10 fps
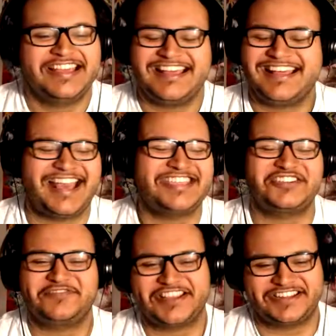I should
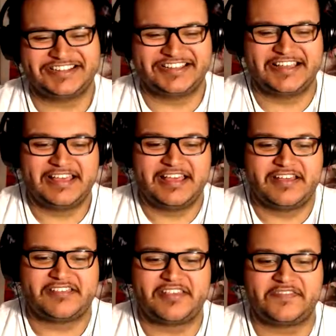read.
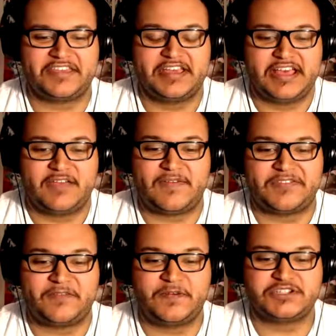Suddenly, I felt a
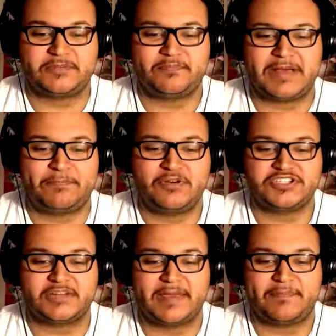push
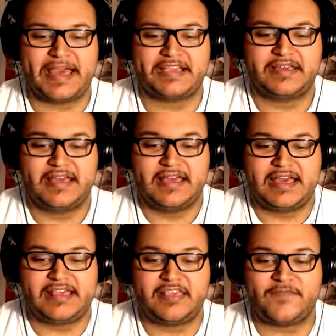on my back,
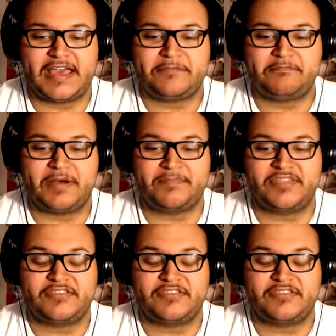as if I had bumped into